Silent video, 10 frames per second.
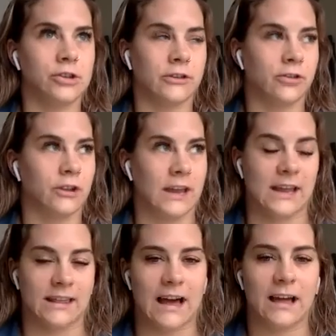just
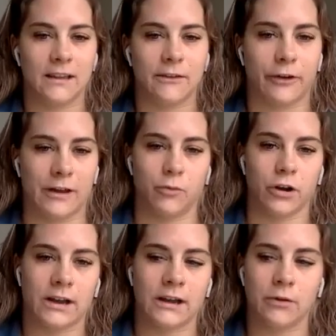creating that
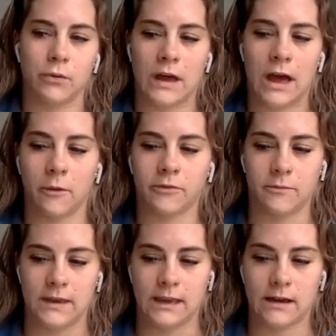framework helped
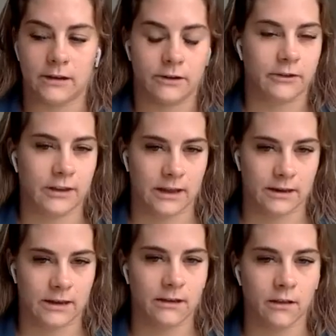me understand
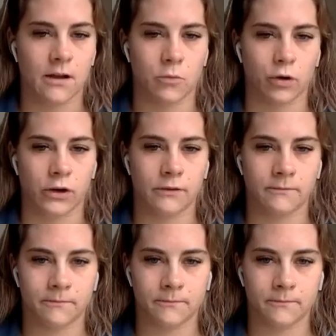it a lot more.